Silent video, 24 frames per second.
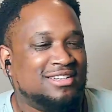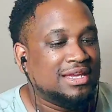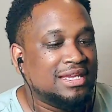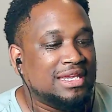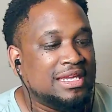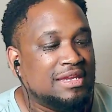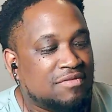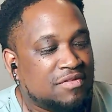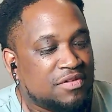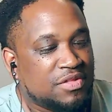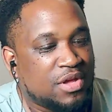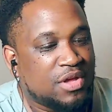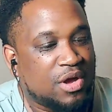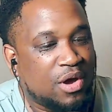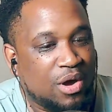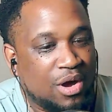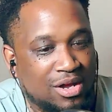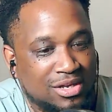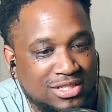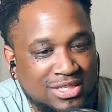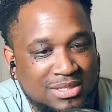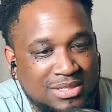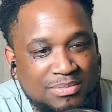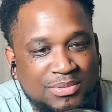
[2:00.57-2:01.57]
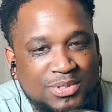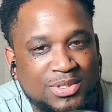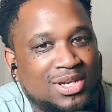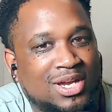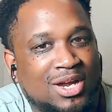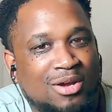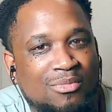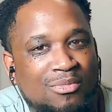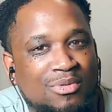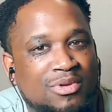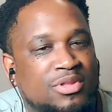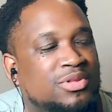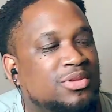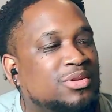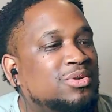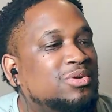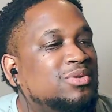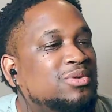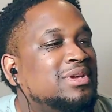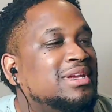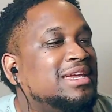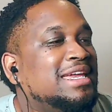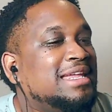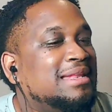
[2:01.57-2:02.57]
Even the hardships you're going
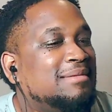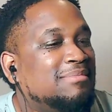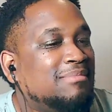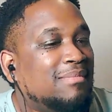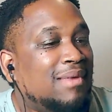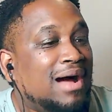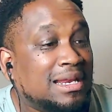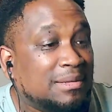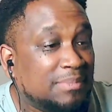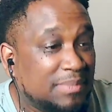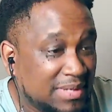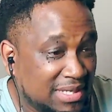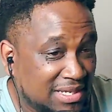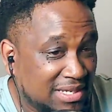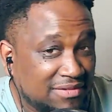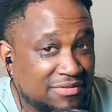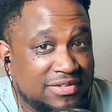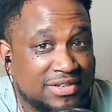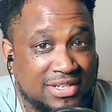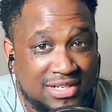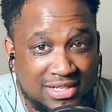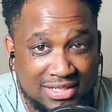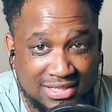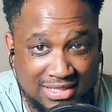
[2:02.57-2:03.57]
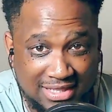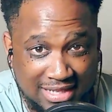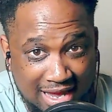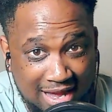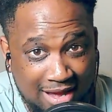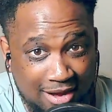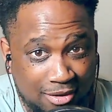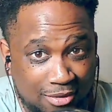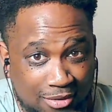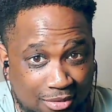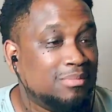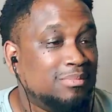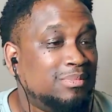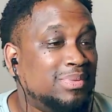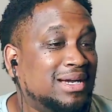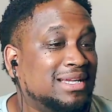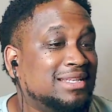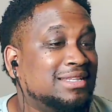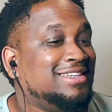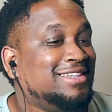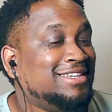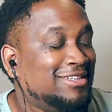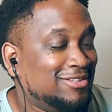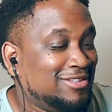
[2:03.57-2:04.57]
through, it might be difficult now,
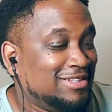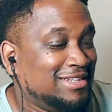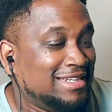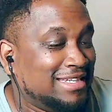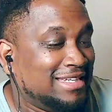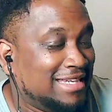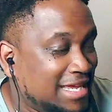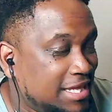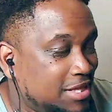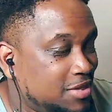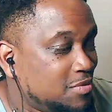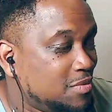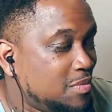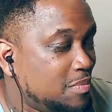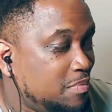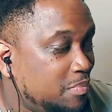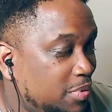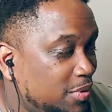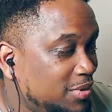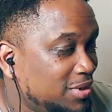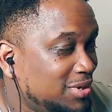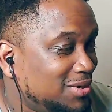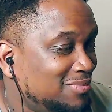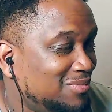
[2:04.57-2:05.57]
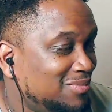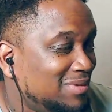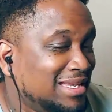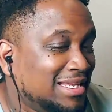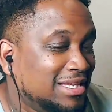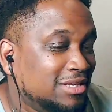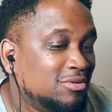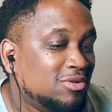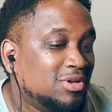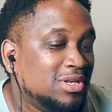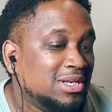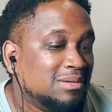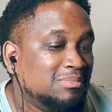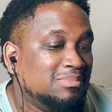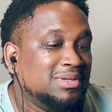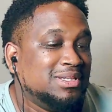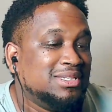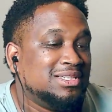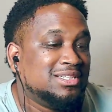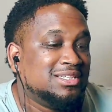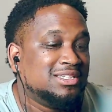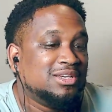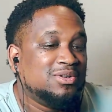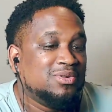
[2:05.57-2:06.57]
but you're gonna get to a point where you're gonna
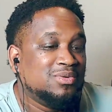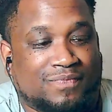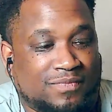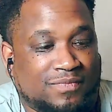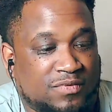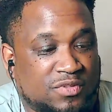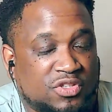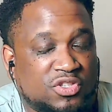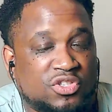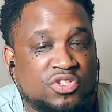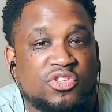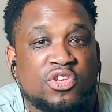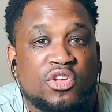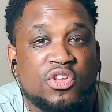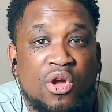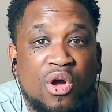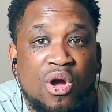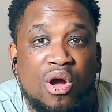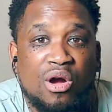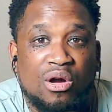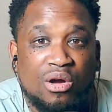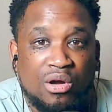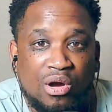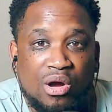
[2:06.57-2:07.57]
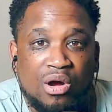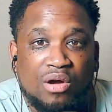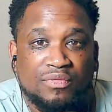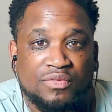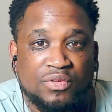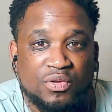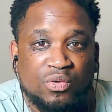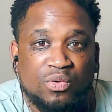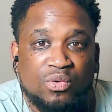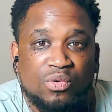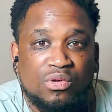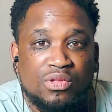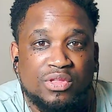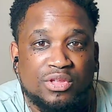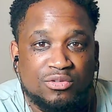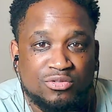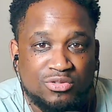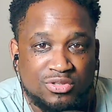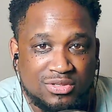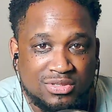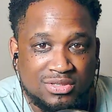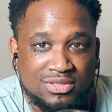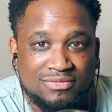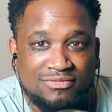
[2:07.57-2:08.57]
be so strong after all
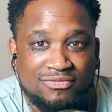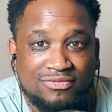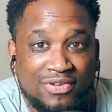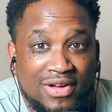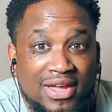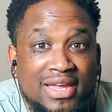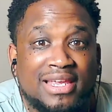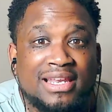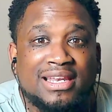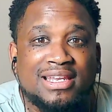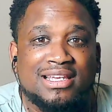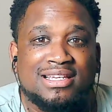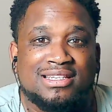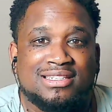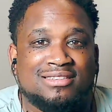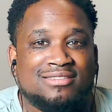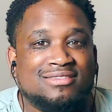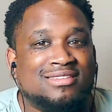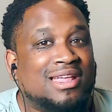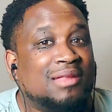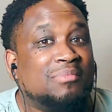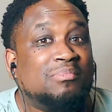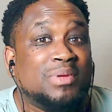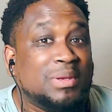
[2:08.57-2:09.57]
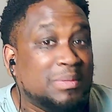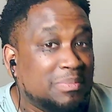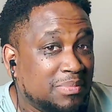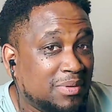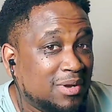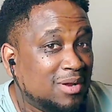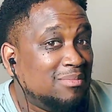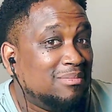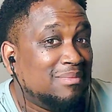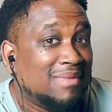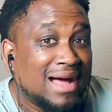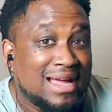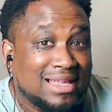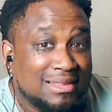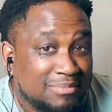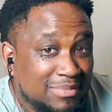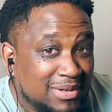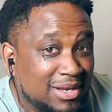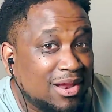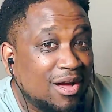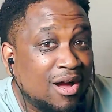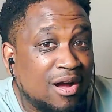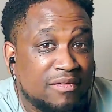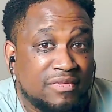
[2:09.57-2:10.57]
those failures that people might
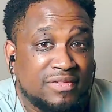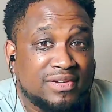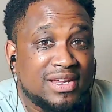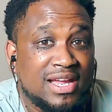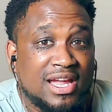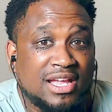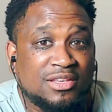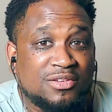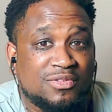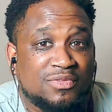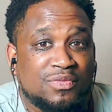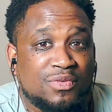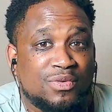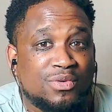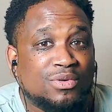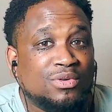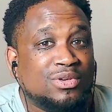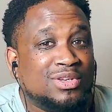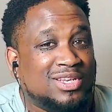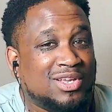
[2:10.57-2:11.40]
be laughing at you for.